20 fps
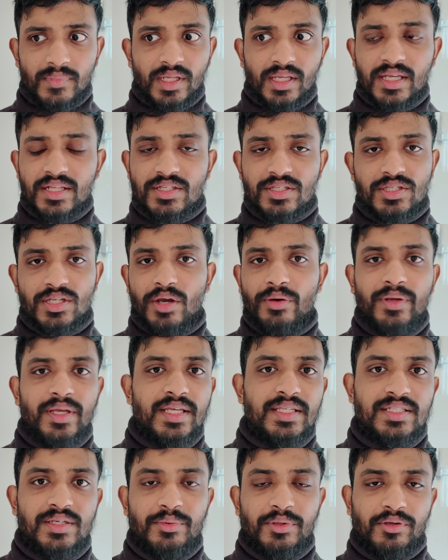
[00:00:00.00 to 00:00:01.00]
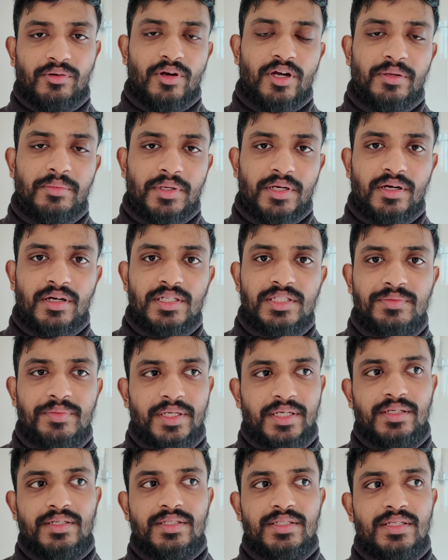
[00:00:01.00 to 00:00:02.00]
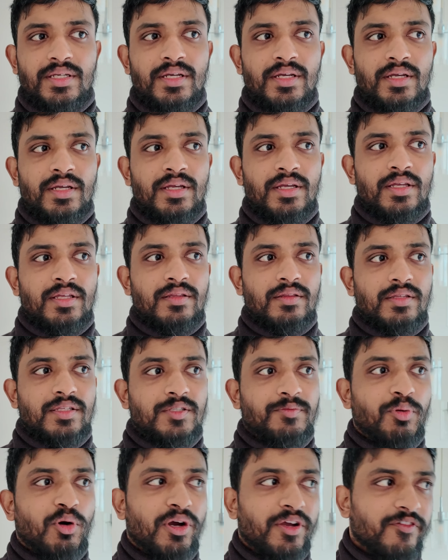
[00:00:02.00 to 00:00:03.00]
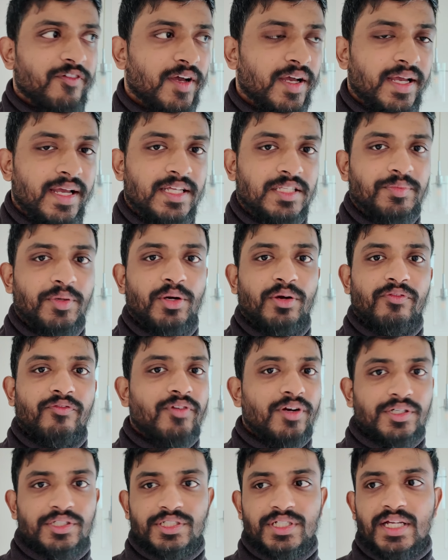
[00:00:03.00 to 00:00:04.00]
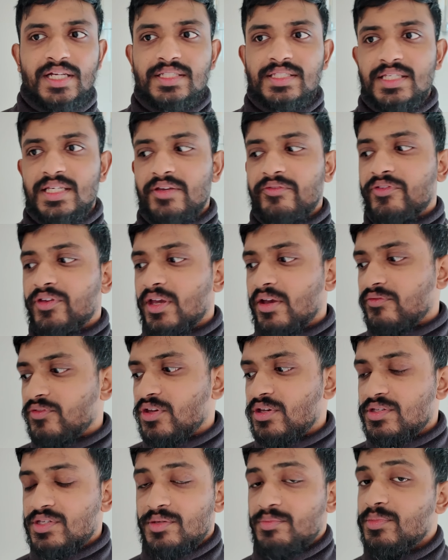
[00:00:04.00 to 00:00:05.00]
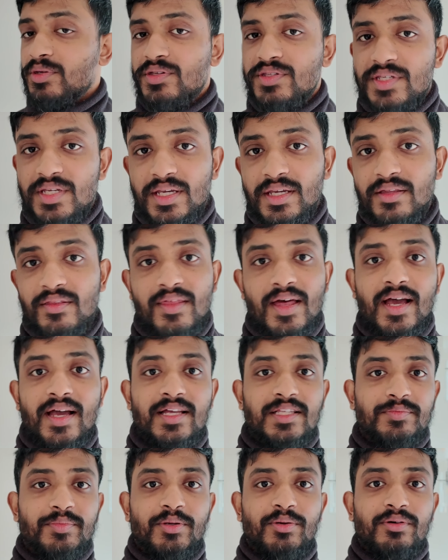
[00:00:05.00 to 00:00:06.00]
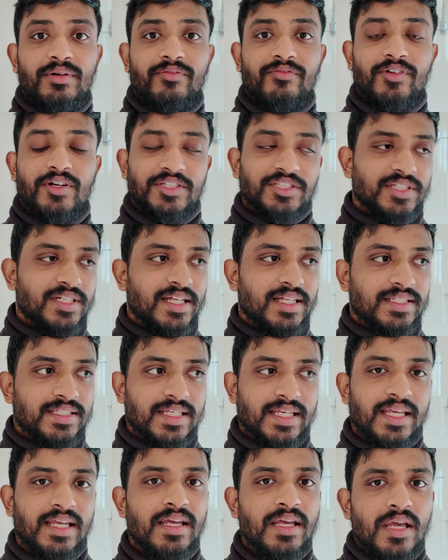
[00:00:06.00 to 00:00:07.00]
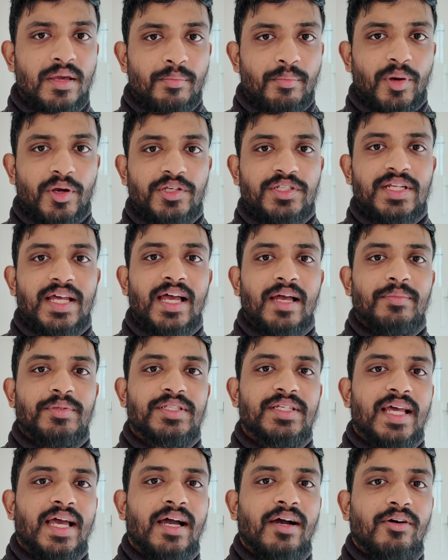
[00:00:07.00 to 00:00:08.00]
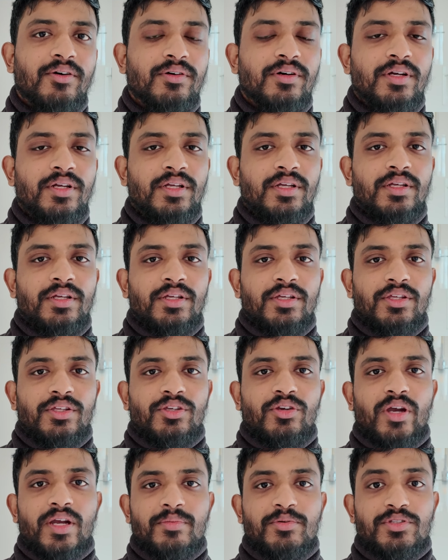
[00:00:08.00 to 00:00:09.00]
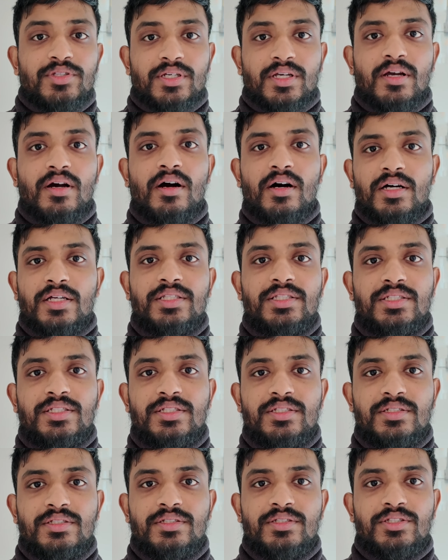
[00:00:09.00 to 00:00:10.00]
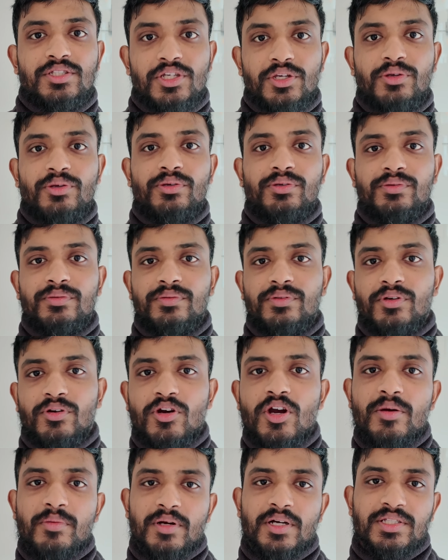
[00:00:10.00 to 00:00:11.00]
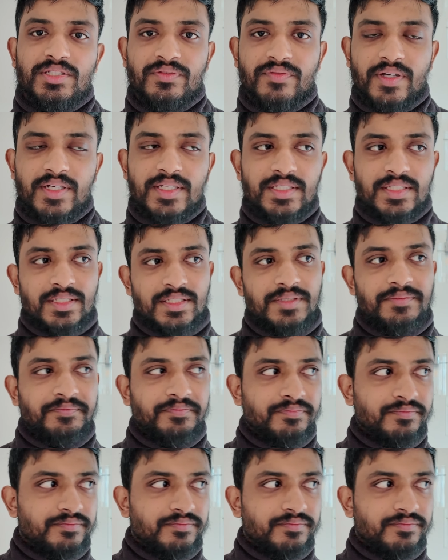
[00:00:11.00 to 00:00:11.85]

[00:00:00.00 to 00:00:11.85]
It's so easy with Chromecast because Spotify has built-in functionality. If you have YouTube Music, that has built-in functionality. Most apps now, you're able to cast to your Chromecast devices.